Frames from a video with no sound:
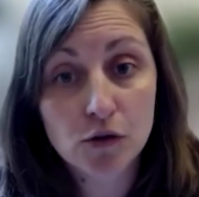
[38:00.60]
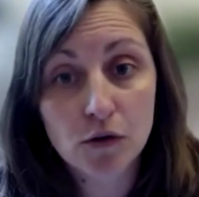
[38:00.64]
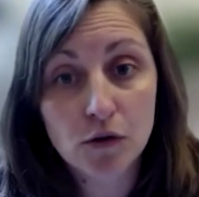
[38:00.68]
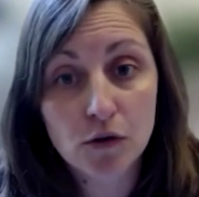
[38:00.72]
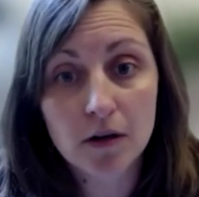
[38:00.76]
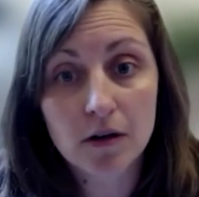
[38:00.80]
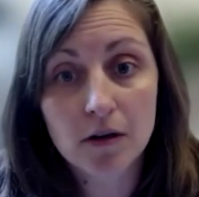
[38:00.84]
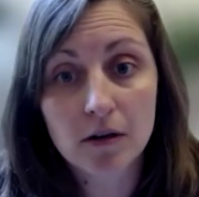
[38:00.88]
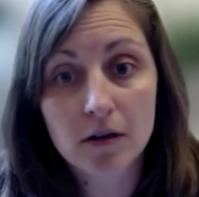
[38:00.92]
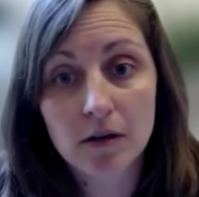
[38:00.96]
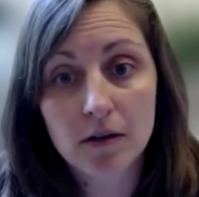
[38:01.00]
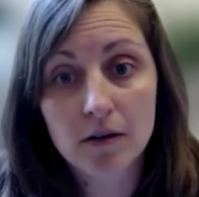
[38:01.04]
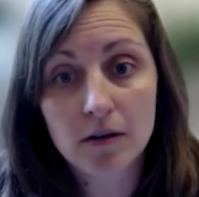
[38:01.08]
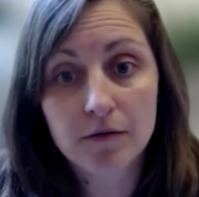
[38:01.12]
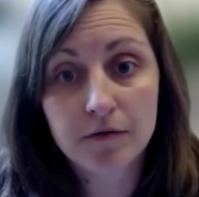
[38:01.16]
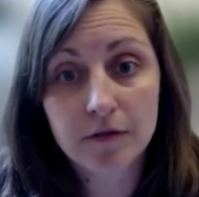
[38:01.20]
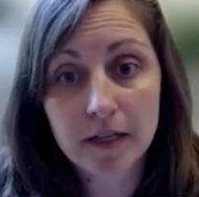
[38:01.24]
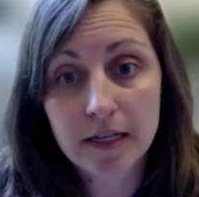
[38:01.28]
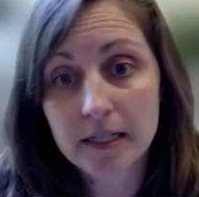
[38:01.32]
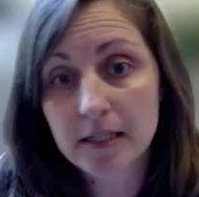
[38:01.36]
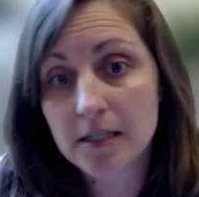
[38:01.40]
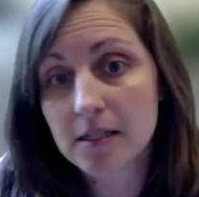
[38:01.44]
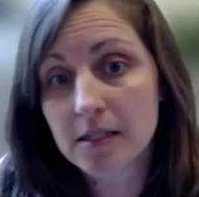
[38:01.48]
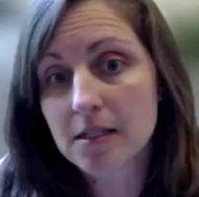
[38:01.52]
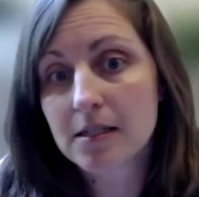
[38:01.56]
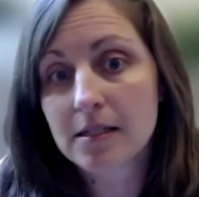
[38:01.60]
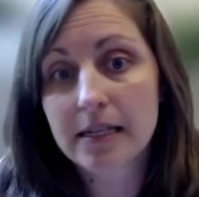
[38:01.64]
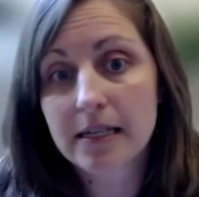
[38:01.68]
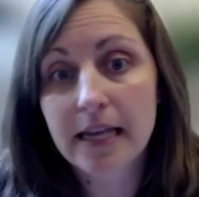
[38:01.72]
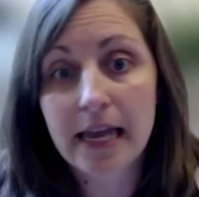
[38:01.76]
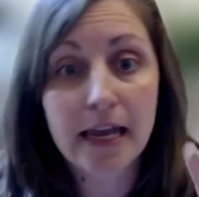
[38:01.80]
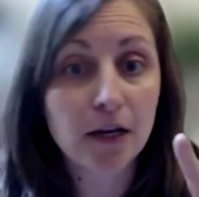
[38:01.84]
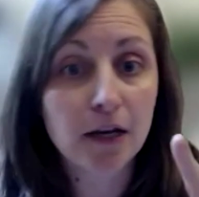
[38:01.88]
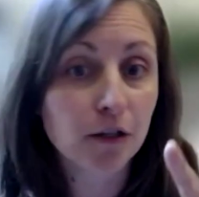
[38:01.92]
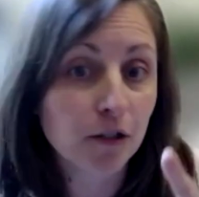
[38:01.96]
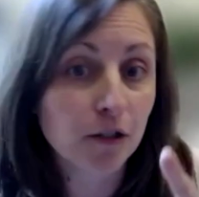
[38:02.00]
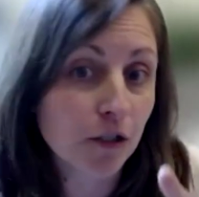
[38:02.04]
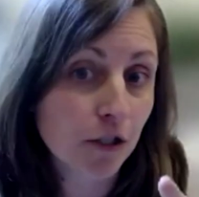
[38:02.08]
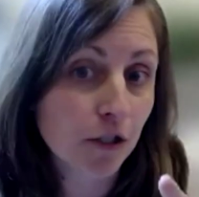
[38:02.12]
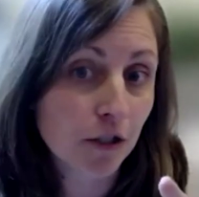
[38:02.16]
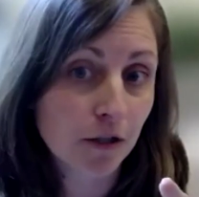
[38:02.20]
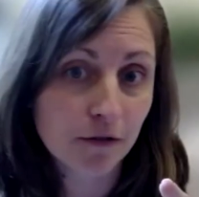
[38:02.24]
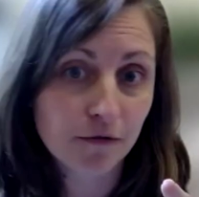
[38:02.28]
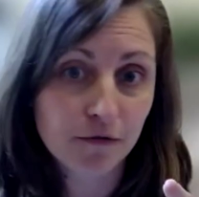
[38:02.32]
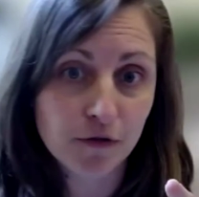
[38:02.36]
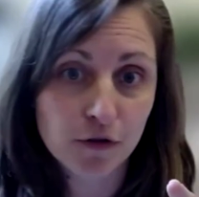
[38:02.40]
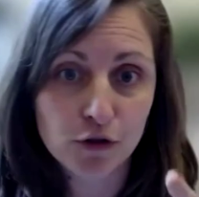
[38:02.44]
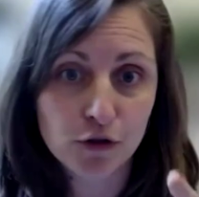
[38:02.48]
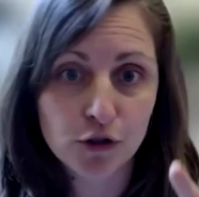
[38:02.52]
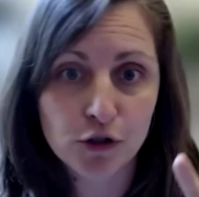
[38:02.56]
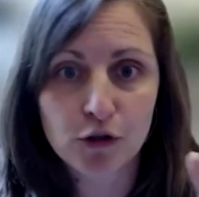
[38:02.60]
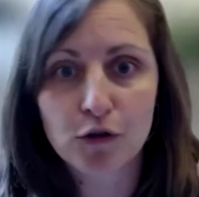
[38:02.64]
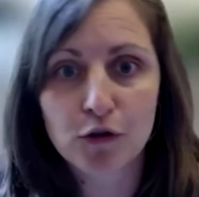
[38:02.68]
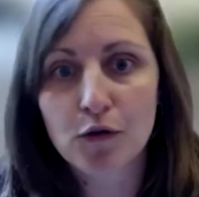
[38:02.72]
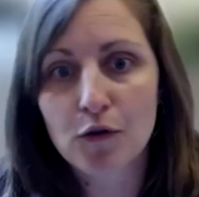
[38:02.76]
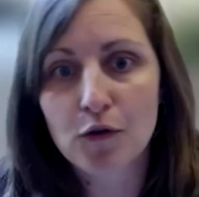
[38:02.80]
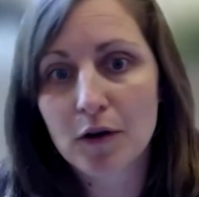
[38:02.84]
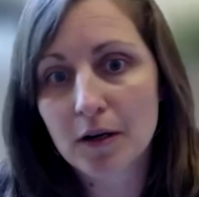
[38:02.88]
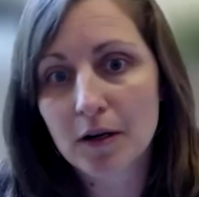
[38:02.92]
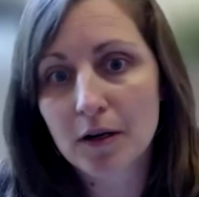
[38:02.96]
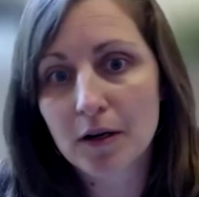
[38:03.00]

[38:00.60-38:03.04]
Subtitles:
historical floods scaled to the future